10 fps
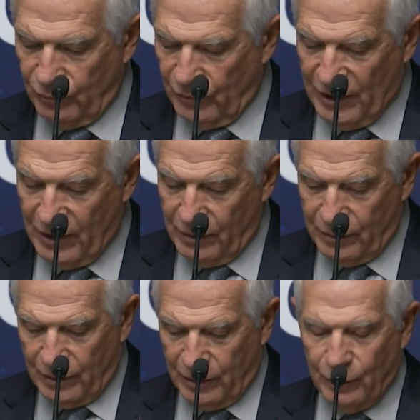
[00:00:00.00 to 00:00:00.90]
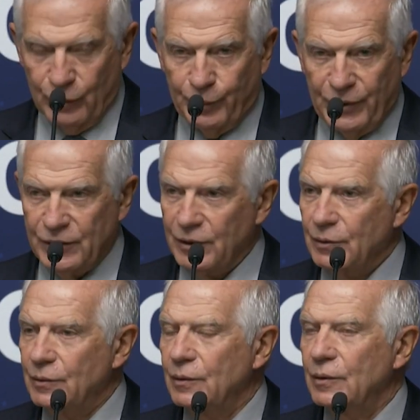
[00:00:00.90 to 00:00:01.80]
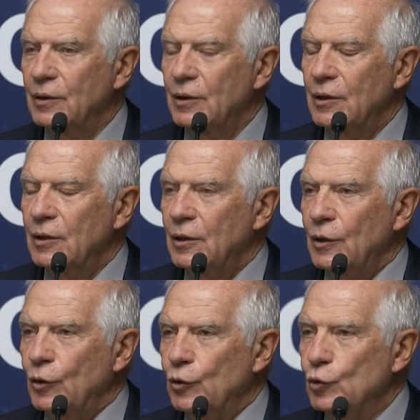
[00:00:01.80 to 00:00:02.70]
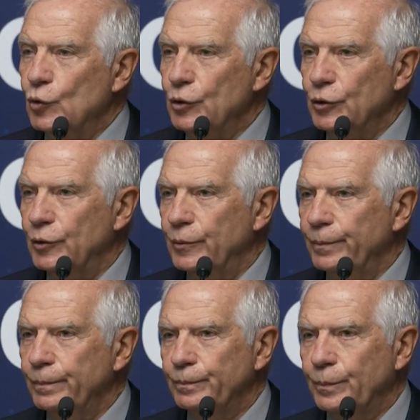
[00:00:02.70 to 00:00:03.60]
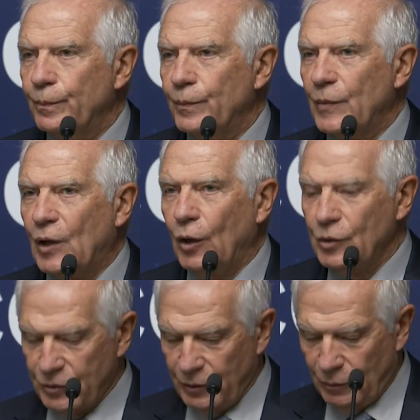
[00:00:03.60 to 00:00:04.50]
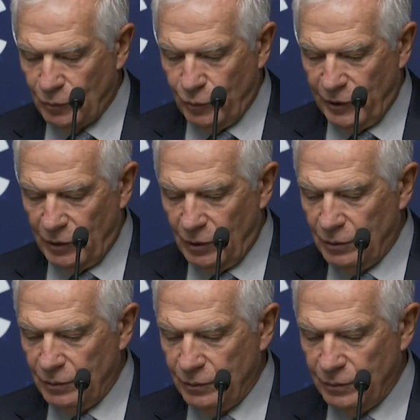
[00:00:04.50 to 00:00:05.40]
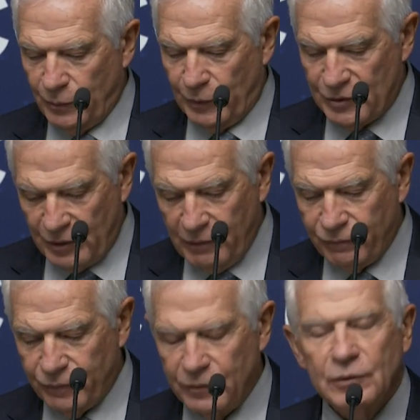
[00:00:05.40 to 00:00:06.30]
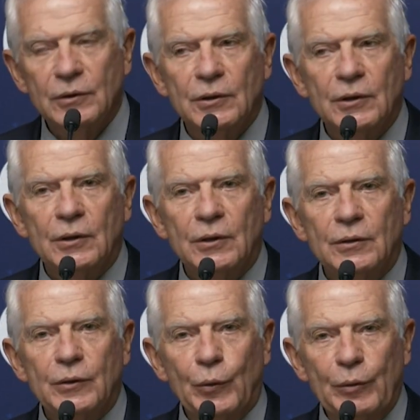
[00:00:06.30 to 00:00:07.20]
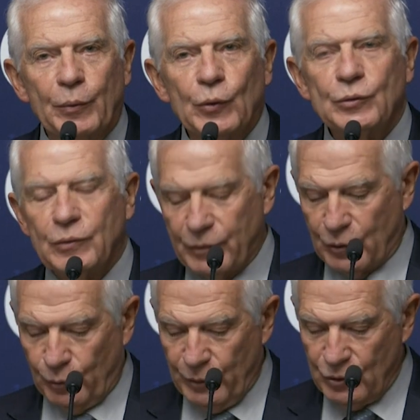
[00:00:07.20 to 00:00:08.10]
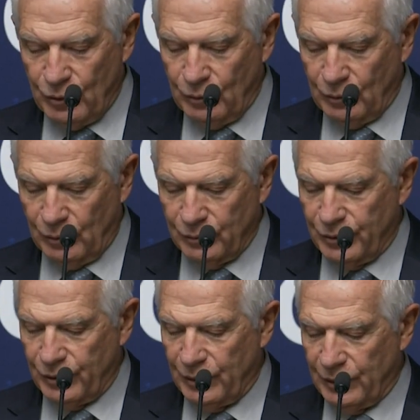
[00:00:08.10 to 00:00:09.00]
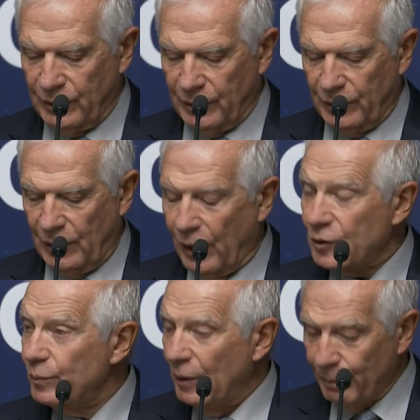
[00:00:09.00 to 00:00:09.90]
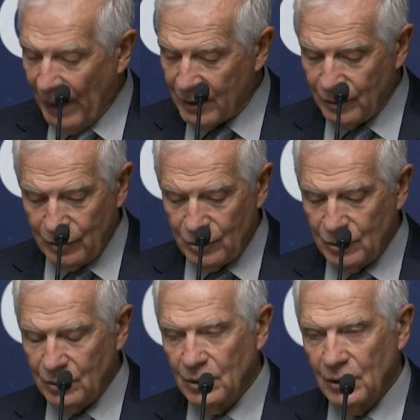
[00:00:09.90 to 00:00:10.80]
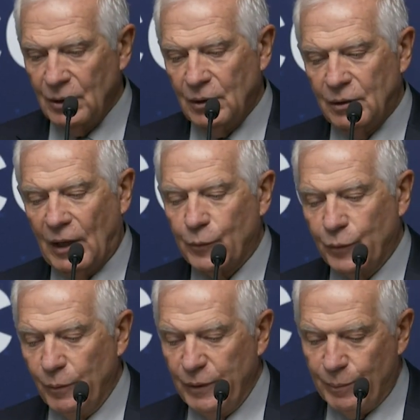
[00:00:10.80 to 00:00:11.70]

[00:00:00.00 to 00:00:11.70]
year, the European Union Council will receive the report of the Commission on the enlargement package that will be